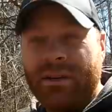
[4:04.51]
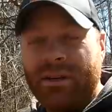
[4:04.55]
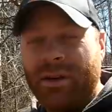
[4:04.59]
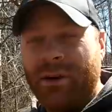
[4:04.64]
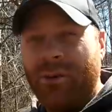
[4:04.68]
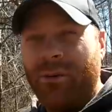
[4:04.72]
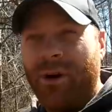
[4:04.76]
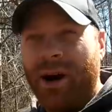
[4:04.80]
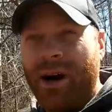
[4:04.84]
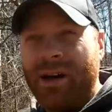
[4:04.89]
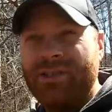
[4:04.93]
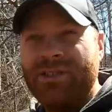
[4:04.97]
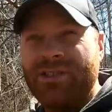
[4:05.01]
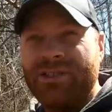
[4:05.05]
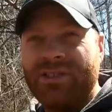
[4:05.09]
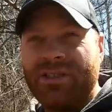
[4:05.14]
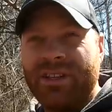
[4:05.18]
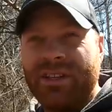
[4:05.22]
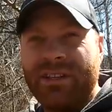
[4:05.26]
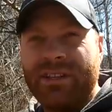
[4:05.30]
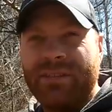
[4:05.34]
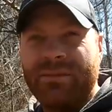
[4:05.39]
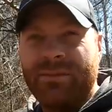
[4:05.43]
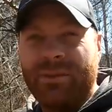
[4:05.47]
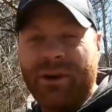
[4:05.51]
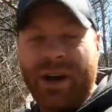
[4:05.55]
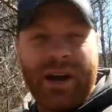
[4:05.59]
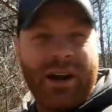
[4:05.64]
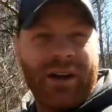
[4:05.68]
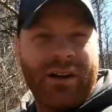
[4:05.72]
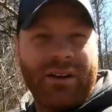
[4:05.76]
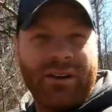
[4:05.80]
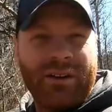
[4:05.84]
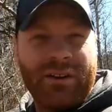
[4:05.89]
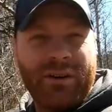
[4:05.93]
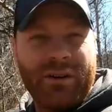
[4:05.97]
he watches it
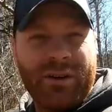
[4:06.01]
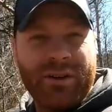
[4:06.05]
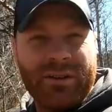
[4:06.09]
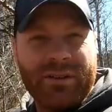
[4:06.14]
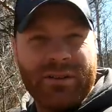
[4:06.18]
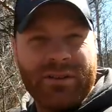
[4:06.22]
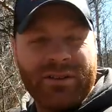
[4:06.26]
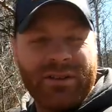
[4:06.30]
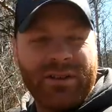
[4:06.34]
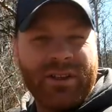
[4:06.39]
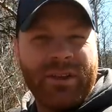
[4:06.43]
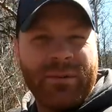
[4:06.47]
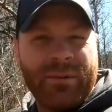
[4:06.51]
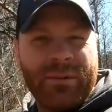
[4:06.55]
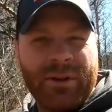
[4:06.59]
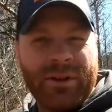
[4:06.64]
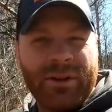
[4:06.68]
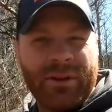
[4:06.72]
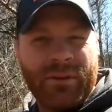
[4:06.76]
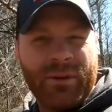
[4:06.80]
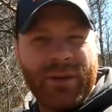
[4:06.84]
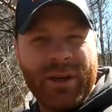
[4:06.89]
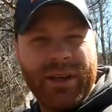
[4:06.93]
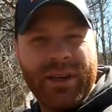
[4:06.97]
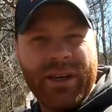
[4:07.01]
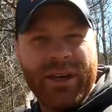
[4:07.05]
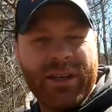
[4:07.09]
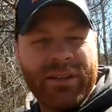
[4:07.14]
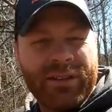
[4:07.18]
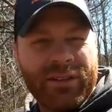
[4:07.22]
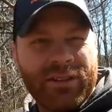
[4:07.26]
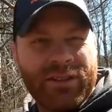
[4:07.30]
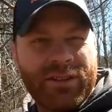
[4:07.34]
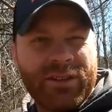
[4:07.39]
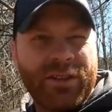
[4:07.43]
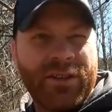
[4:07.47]
prior to going to sleep on the
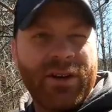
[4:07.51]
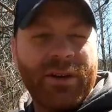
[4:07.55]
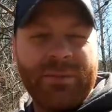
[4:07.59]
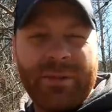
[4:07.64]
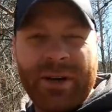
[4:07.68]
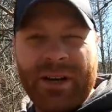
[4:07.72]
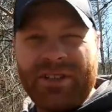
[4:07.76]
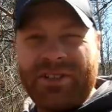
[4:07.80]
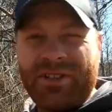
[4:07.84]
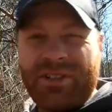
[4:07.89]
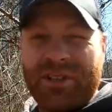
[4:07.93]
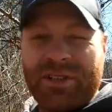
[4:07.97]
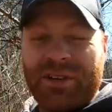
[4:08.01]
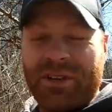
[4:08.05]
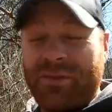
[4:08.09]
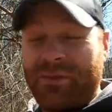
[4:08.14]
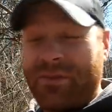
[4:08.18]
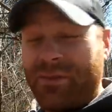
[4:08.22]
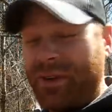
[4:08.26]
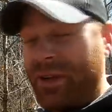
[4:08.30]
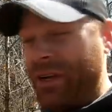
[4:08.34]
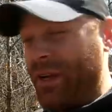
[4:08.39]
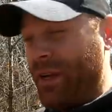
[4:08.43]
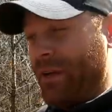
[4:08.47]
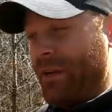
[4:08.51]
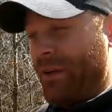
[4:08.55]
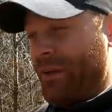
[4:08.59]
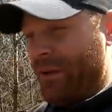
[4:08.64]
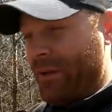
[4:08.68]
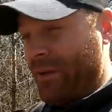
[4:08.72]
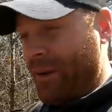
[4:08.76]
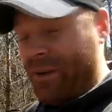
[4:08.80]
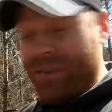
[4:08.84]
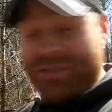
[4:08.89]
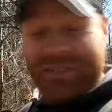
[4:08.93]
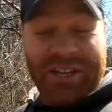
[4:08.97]
weekends. So I'm not sure if
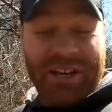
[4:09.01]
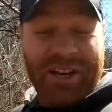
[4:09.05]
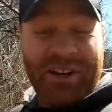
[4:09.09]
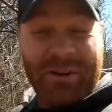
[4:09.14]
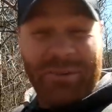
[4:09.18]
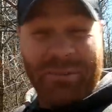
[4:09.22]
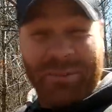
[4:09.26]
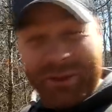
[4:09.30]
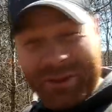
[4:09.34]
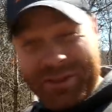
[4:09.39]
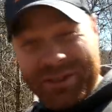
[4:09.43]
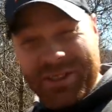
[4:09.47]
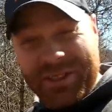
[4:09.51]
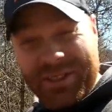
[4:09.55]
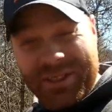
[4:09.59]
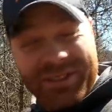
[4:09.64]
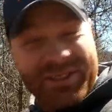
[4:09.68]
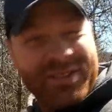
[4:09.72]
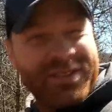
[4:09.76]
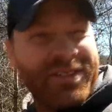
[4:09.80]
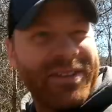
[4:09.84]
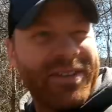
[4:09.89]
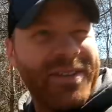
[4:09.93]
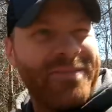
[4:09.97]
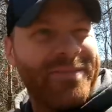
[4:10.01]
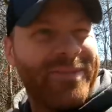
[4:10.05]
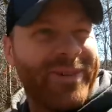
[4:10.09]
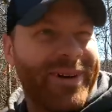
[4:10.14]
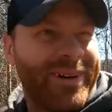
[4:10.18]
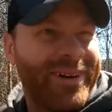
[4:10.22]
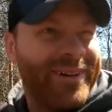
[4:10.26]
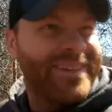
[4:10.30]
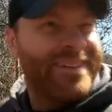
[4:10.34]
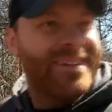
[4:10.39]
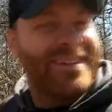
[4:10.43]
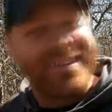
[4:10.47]
our channel puts you to sleep,
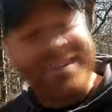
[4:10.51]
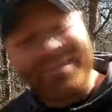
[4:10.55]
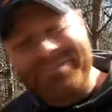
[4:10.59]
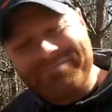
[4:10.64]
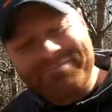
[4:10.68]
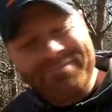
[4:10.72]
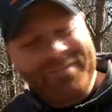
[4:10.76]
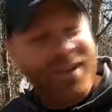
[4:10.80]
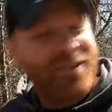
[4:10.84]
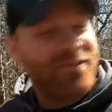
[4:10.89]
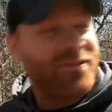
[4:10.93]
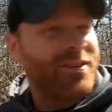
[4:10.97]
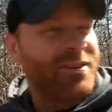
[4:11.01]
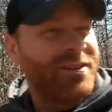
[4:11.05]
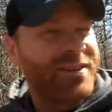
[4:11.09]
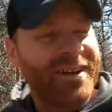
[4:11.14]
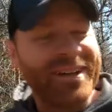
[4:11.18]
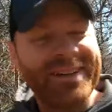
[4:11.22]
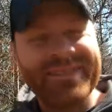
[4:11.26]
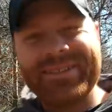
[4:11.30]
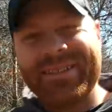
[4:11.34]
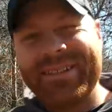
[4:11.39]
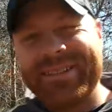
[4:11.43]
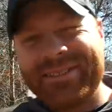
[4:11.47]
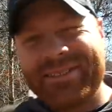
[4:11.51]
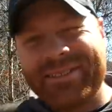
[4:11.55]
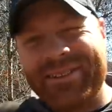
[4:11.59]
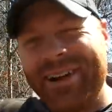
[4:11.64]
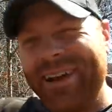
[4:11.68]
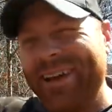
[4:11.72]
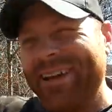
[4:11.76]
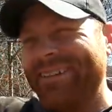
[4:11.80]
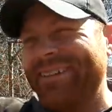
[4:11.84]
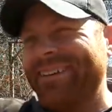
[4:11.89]
but if it does, that's great.